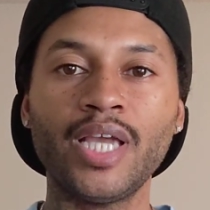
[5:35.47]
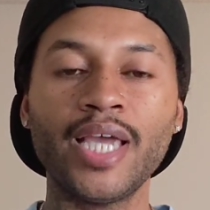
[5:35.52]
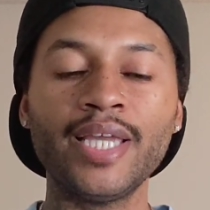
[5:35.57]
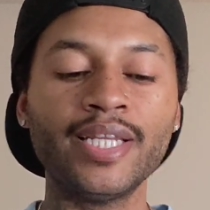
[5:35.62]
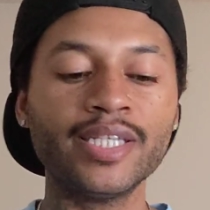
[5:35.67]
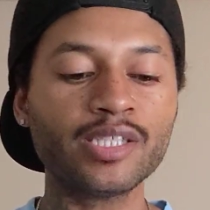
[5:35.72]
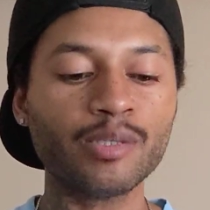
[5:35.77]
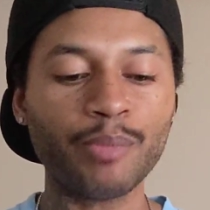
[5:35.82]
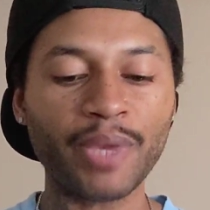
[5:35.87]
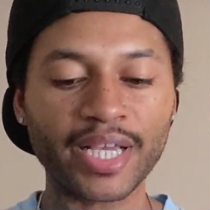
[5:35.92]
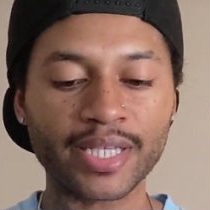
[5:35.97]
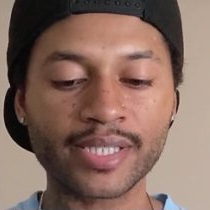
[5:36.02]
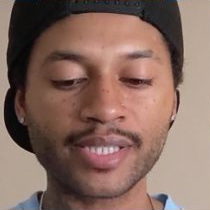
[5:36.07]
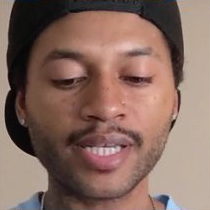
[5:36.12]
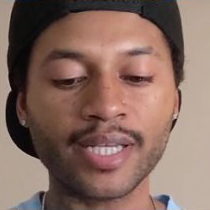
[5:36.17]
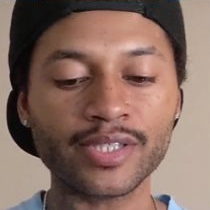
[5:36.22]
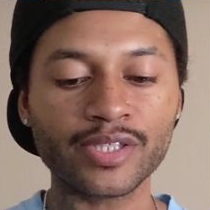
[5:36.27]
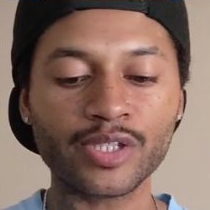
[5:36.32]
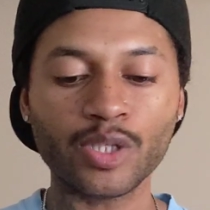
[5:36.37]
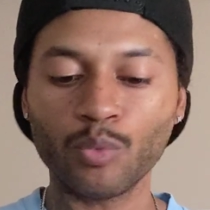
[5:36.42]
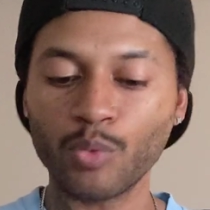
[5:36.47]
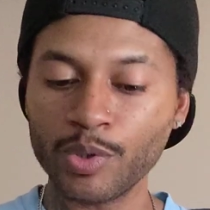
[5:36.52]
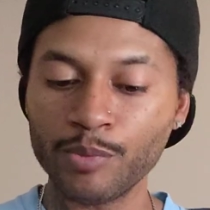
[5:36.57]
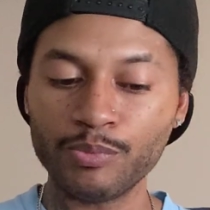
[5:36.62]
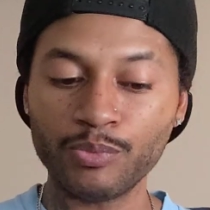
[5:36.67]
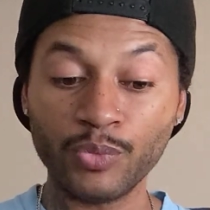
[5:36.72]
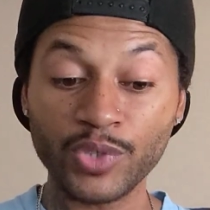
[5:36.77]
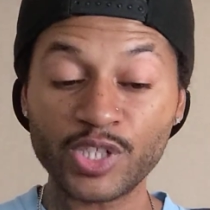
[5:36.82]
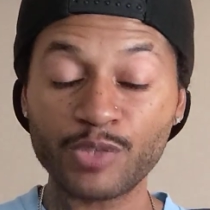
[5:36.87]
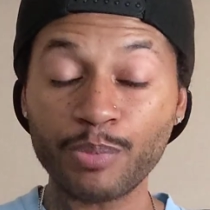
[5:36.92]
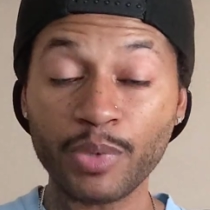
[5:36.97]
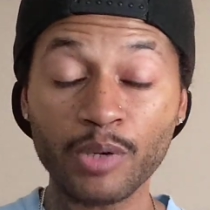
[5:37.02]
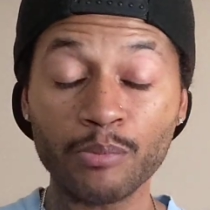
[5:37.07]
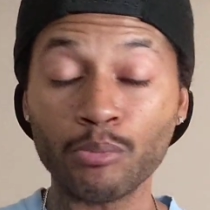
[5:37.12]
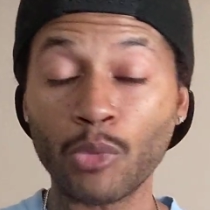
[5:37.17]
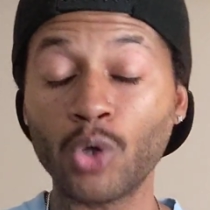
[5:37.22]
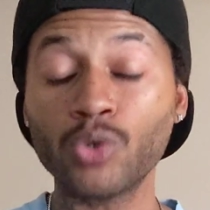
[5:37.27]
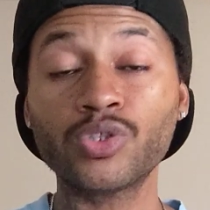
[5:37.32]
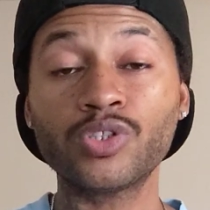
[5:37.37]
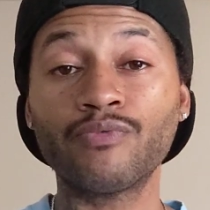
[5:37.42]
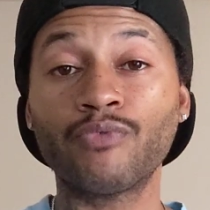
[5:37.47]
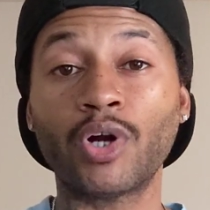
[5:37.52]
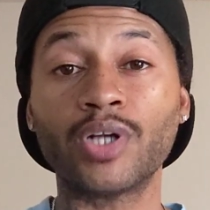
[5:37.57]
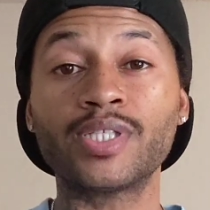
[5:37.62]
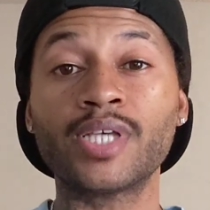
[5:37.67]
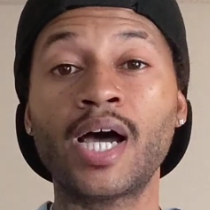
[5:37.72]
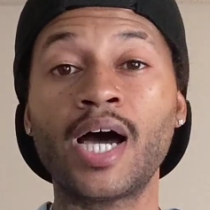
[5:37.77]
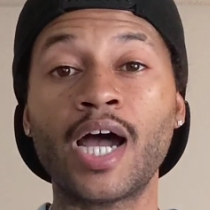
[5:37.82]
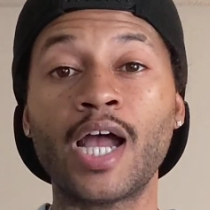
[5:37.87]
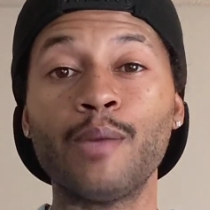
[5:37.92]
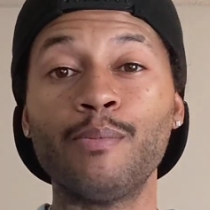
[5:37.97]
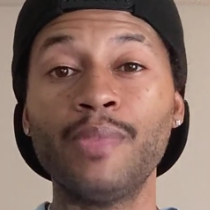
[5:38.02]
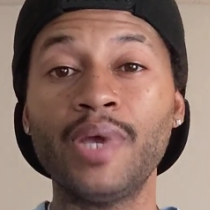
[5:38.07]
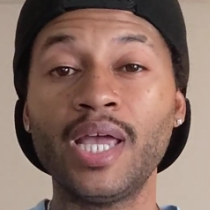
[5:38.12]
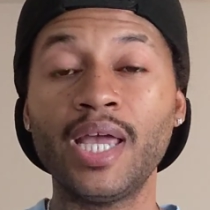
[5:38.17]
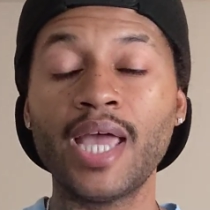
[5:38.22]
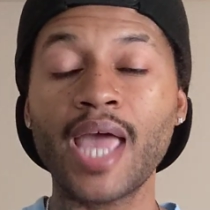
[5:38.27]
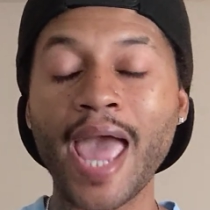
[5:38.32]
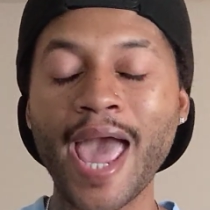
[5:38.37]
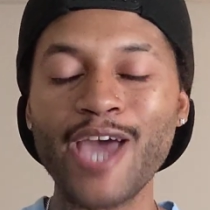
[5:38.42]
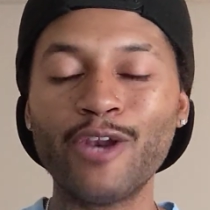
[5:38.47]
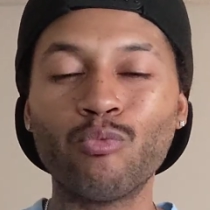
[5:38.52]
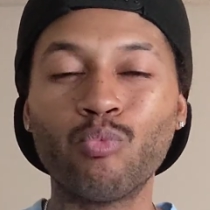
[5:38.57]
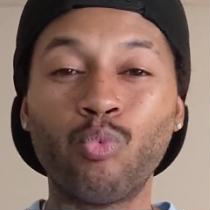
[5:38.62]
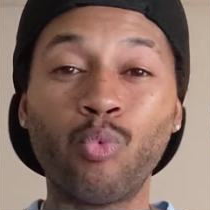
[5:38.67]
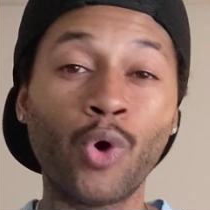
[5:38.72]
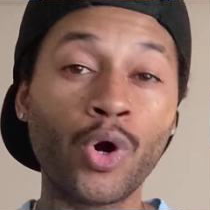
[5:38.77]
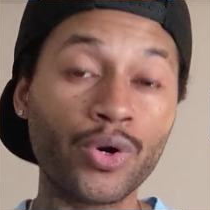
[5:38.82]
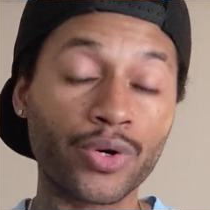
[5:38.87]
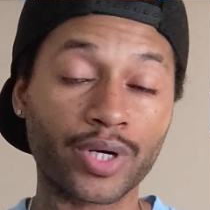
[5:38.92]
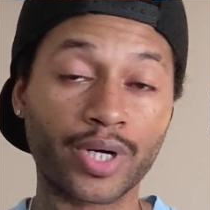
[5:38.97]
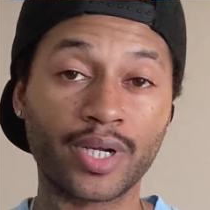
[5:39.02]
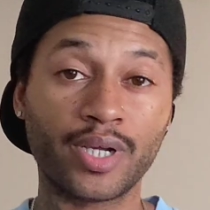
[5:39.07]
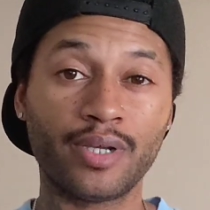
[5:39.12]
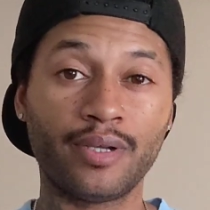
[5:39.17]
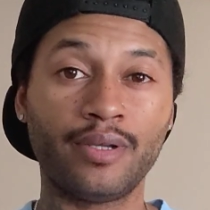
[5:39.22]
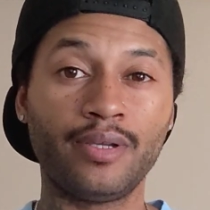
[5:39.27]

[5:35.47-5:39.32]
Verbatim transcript: it doesn't make sense that we, we spend most of our time at work,